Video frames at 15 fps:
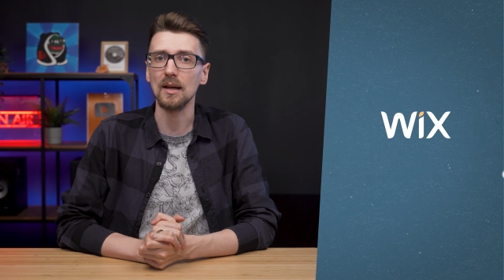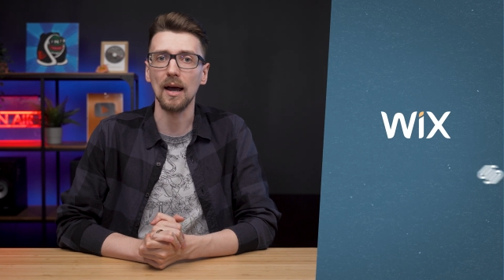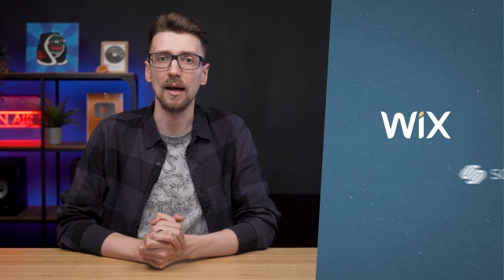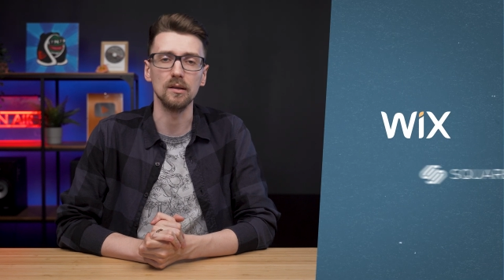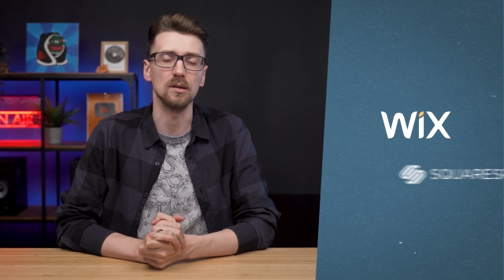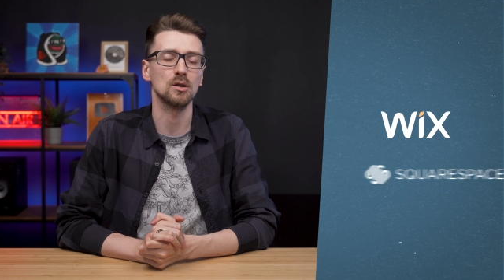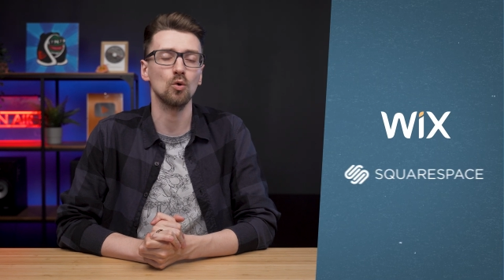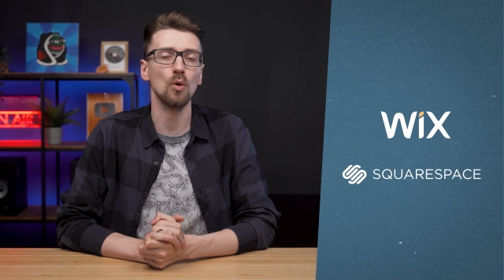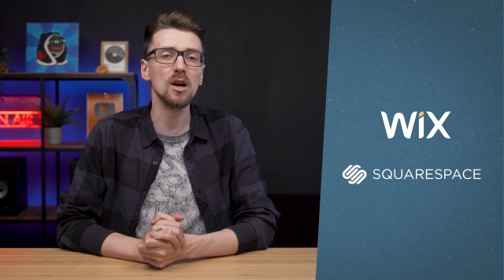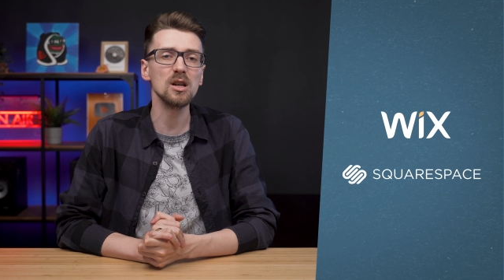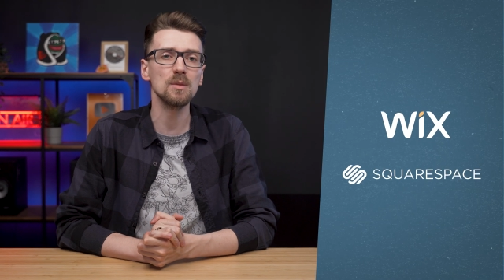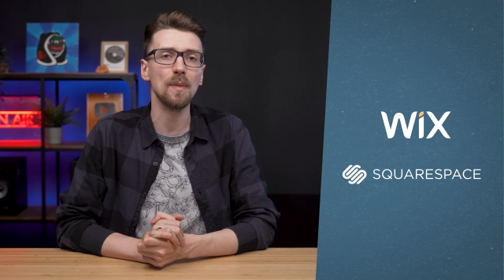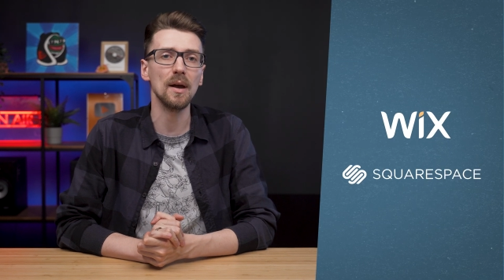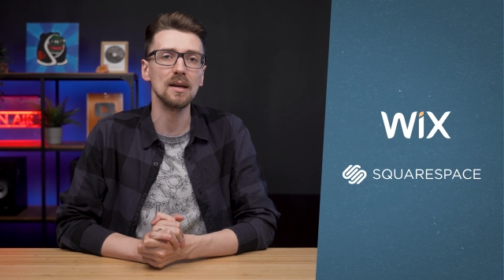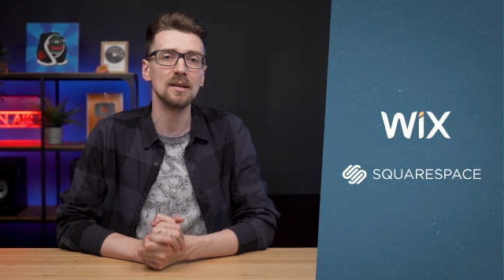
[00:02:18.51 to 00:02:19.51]
and
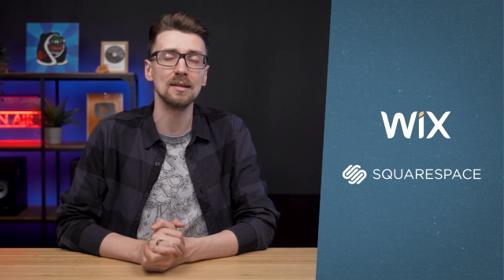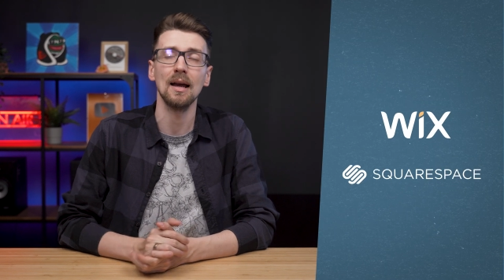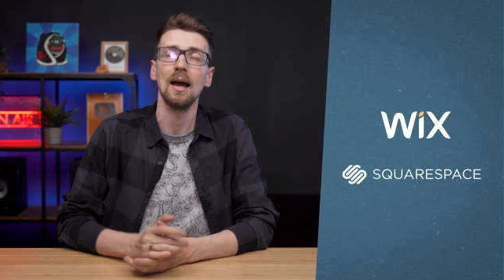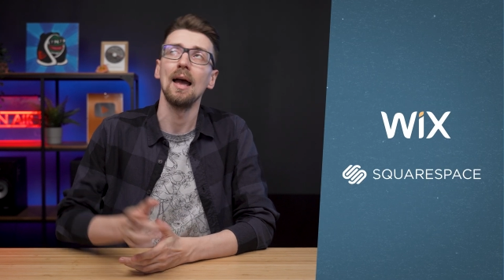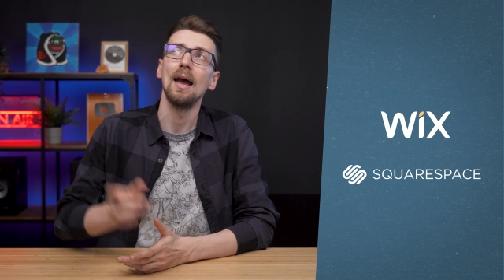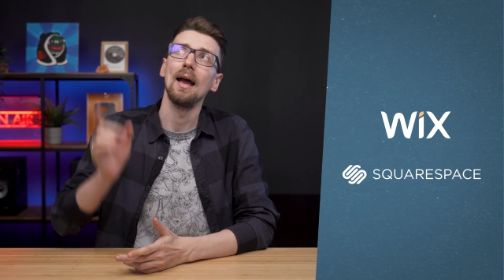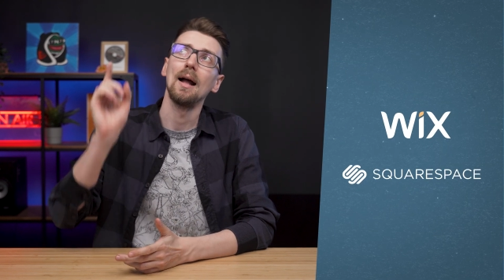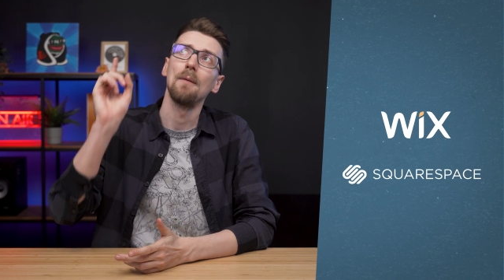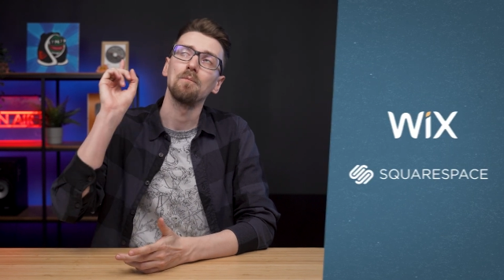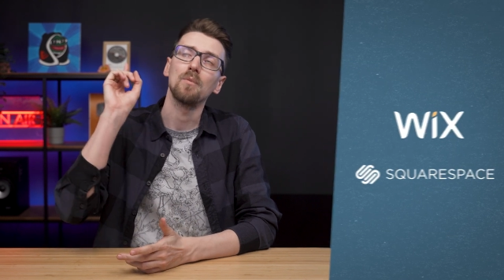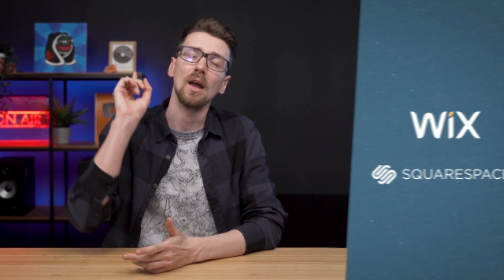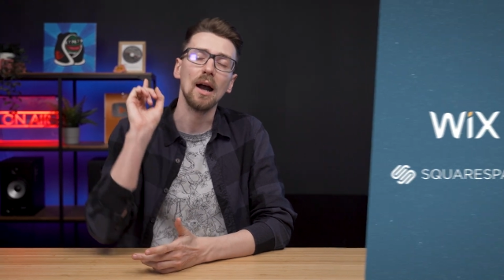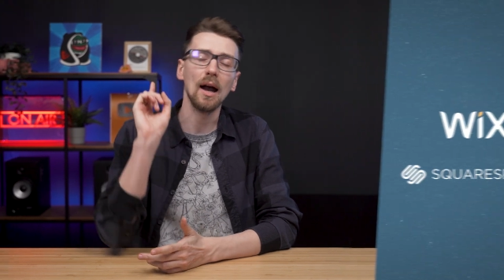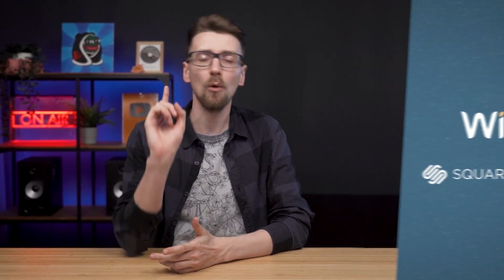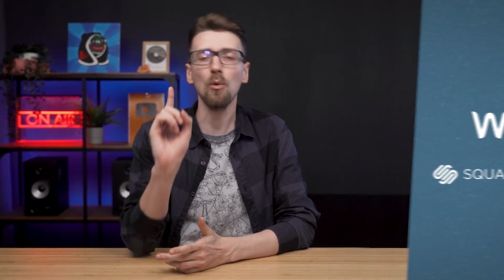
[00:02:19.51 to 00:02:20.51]
Squarespace.
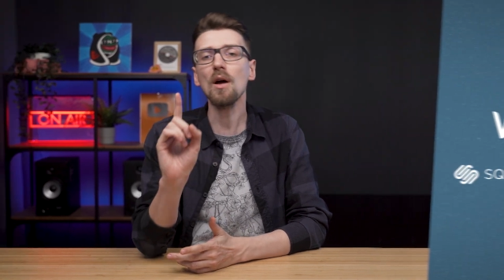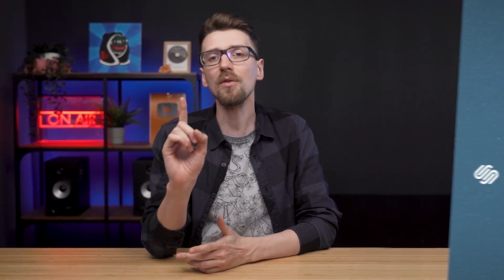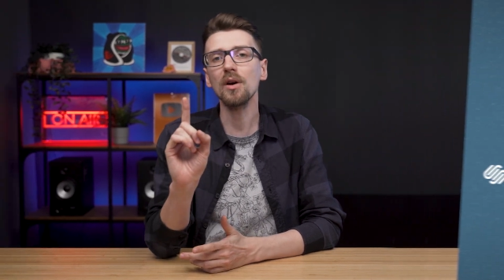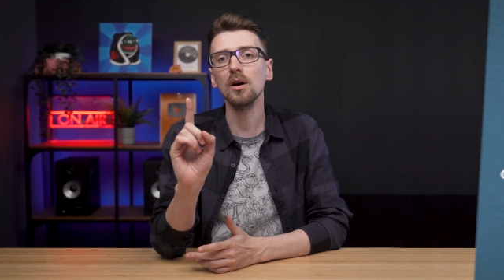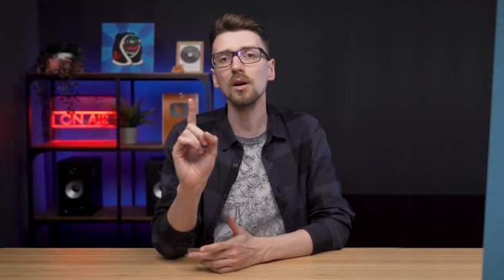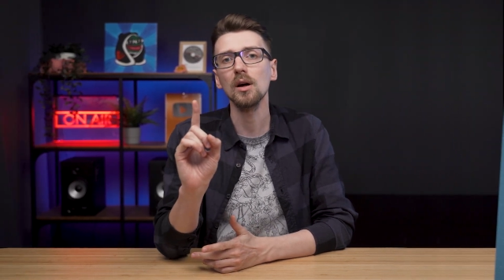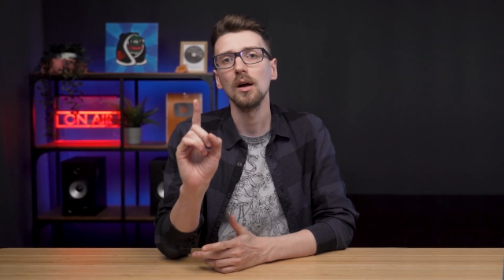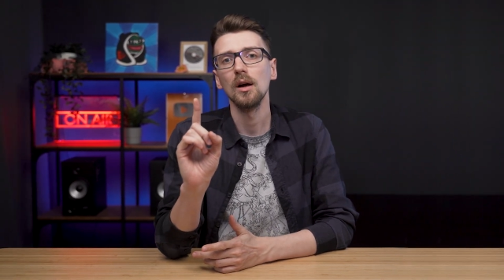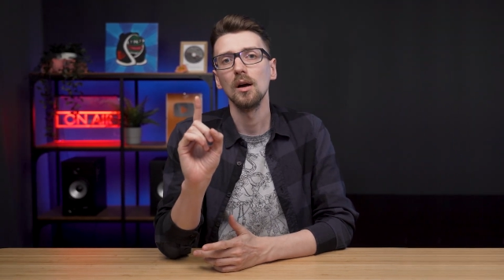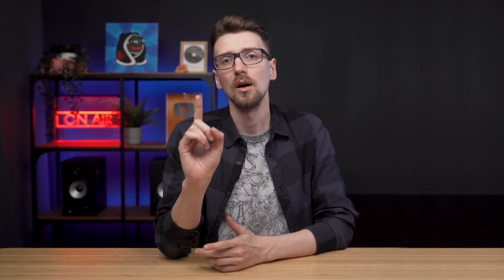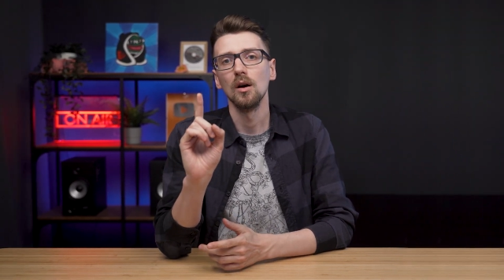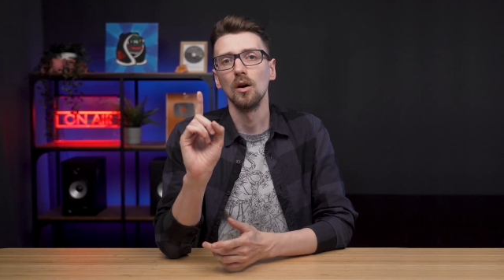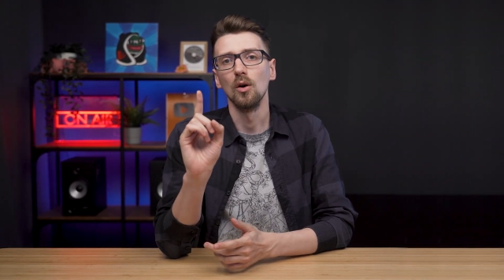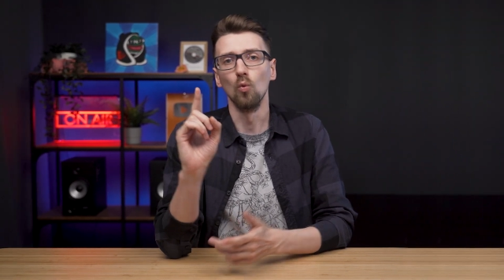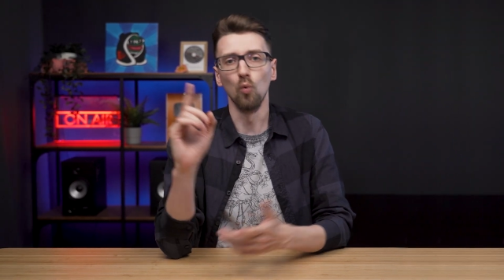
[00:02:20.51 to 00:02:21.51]
However,
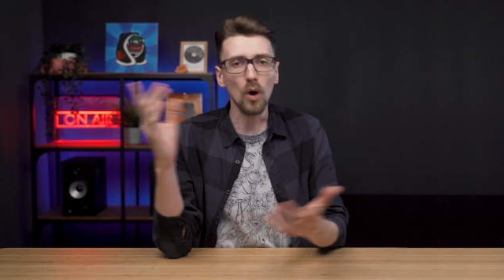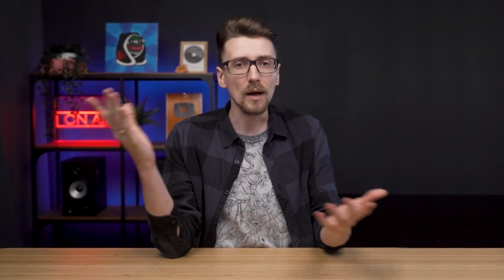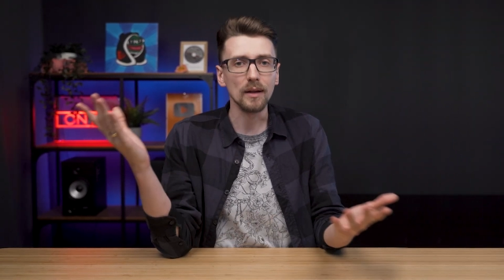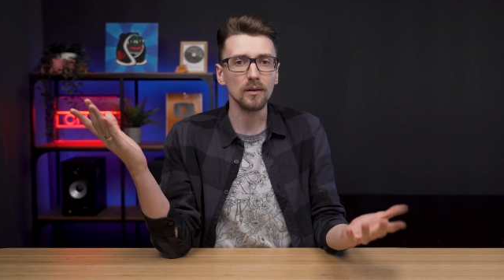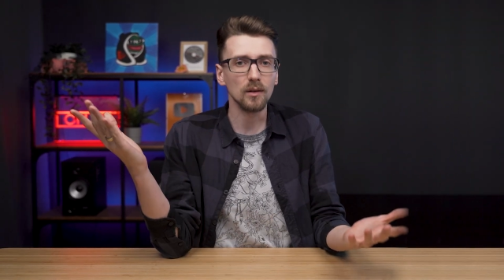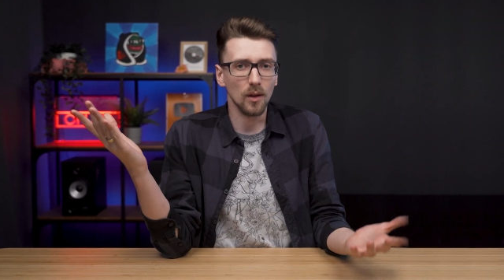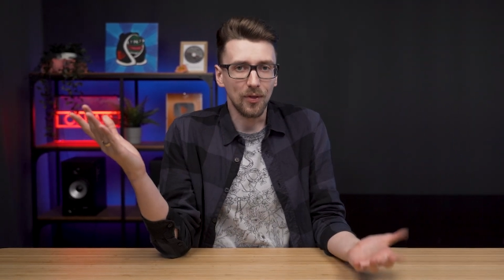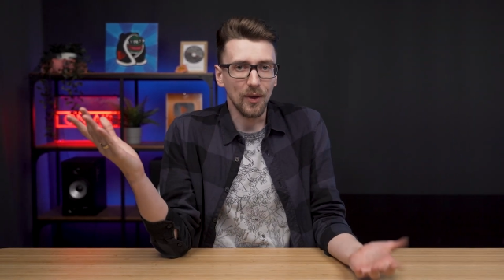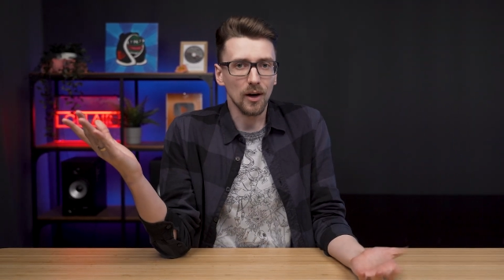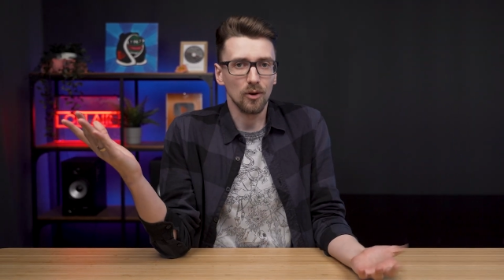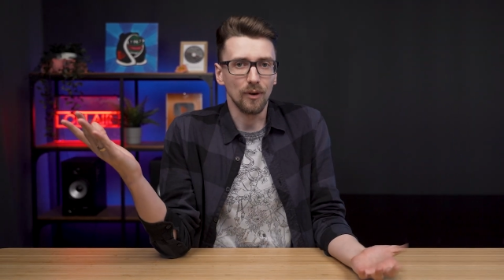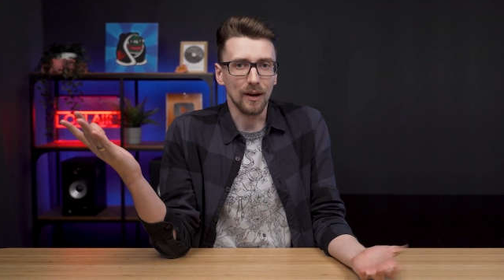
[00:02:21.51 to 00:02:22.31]
one, they're